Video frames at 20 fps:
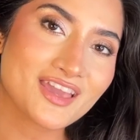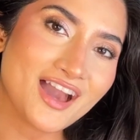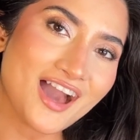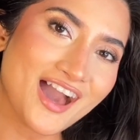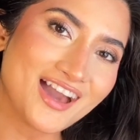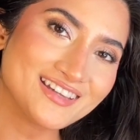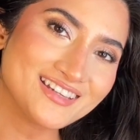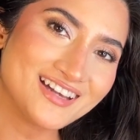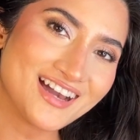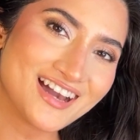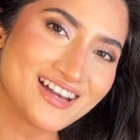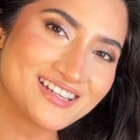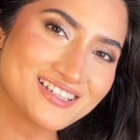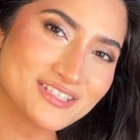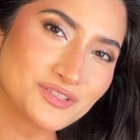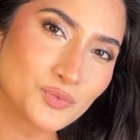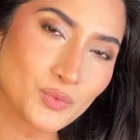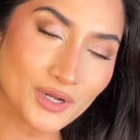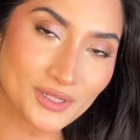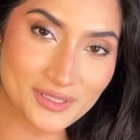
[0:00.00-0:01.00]
Hi guys,
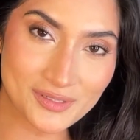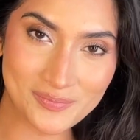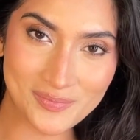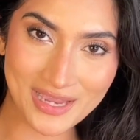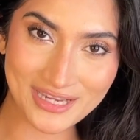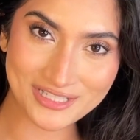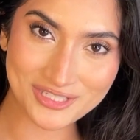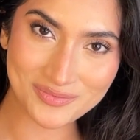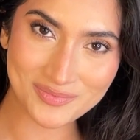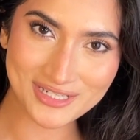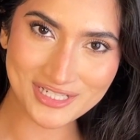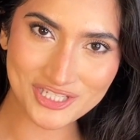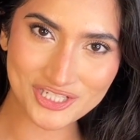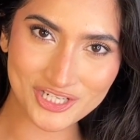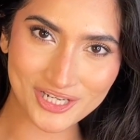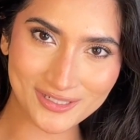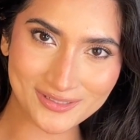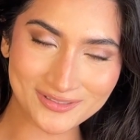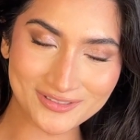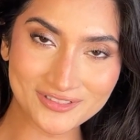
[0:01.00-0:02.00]
welcome back to my
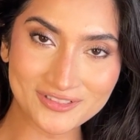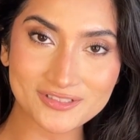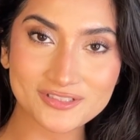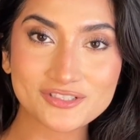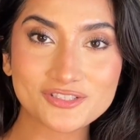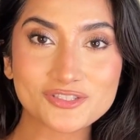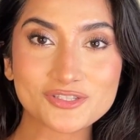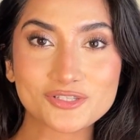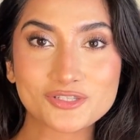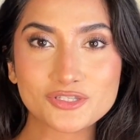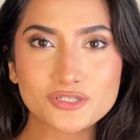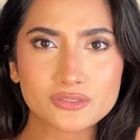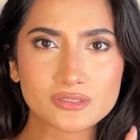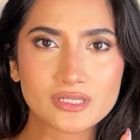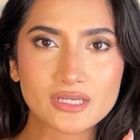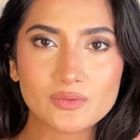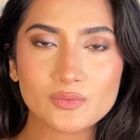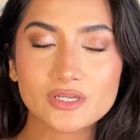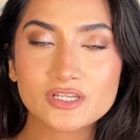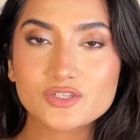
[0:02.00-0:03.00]
channel. So
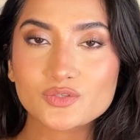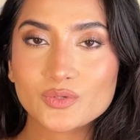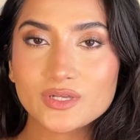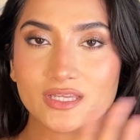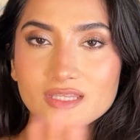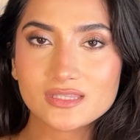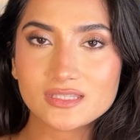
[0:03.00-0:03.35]
today we are doing